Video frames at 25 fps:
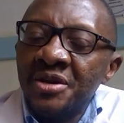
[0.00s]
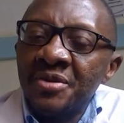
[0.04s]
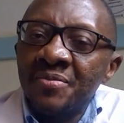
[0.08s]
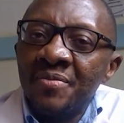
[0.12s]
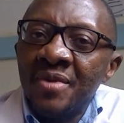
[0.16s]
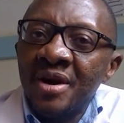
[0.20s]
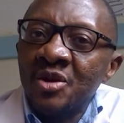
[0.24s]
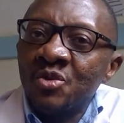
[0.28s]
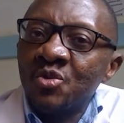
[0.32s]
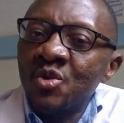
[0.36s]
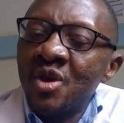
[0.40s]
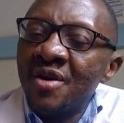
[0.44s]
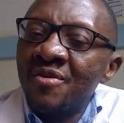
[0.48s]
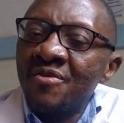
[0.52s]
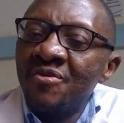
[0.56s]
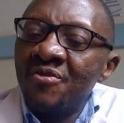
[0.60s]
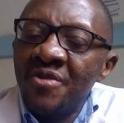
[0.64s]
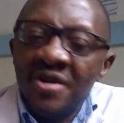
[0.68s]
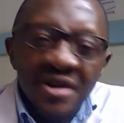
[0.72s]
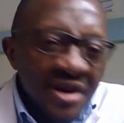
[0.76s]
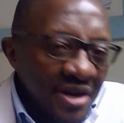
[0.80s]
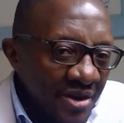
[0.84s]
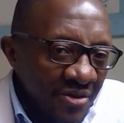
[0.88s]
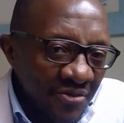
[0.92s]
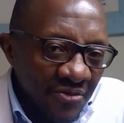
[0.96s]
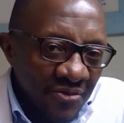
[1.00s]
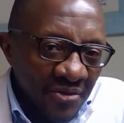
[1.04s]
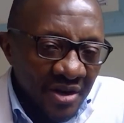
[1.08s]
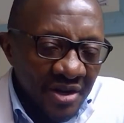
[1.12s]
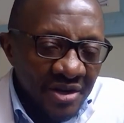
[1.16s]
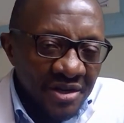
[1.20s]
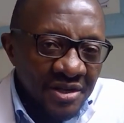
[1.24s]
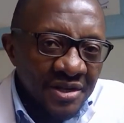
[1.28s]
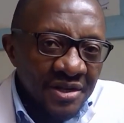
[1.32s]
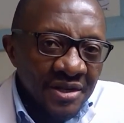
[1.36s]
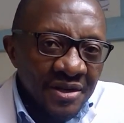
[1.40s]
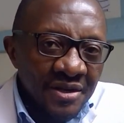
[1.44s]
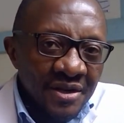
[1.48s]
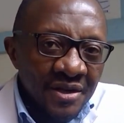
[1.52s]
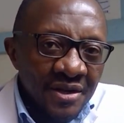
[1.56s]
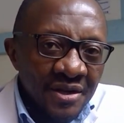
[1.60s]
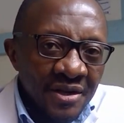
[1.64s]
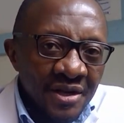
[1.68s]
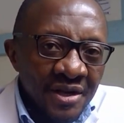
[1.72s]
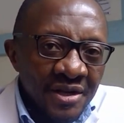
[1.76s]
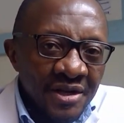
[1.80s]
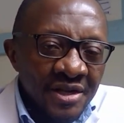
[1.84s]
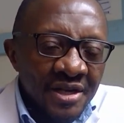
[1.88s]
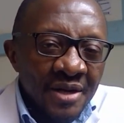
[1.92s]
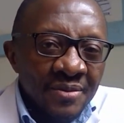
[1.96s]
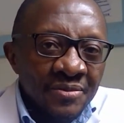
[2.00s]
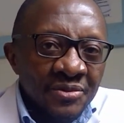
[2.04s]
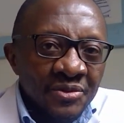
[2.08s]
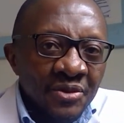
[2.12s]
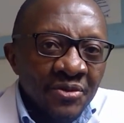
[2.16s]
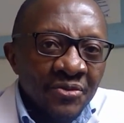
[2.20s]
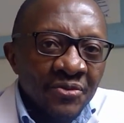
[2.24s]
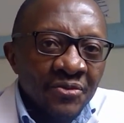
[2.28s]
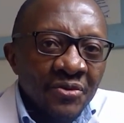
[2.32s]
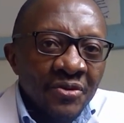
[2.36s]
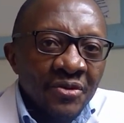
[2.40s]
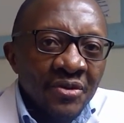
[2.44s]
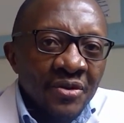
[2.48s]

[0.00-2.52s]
but we are very different in terms of